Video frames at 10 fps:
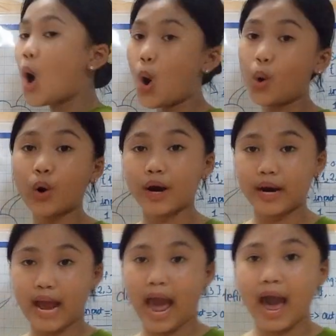or
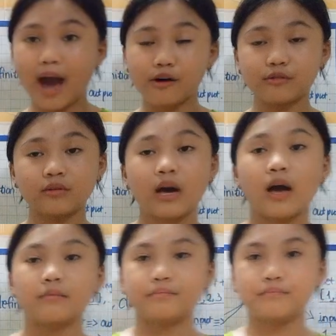
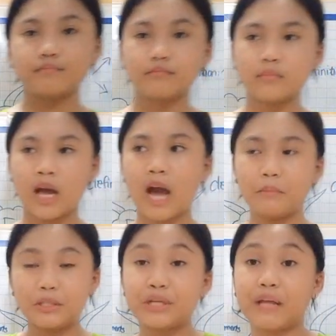how
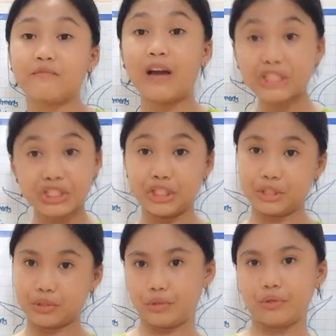much
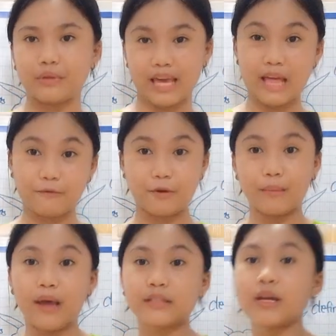advantages could you get
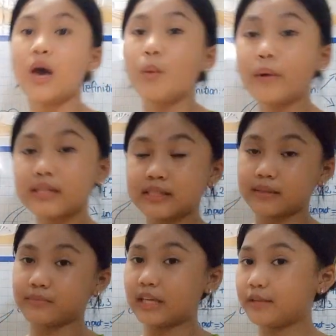from it, which is
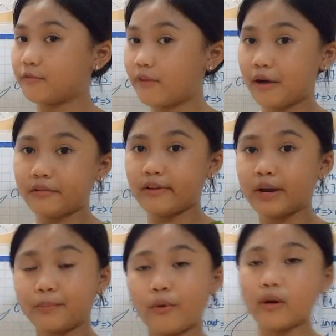something
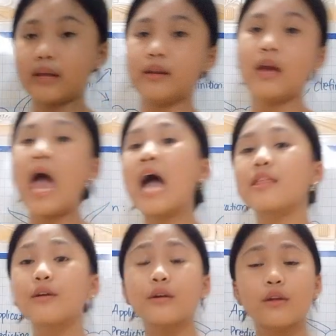very important.
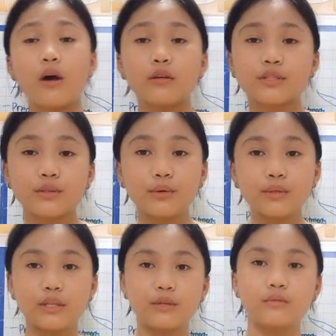You could
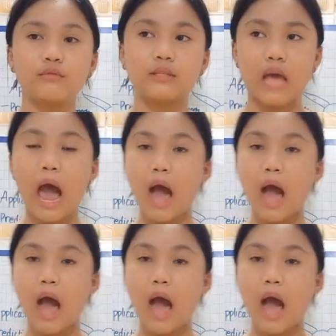also use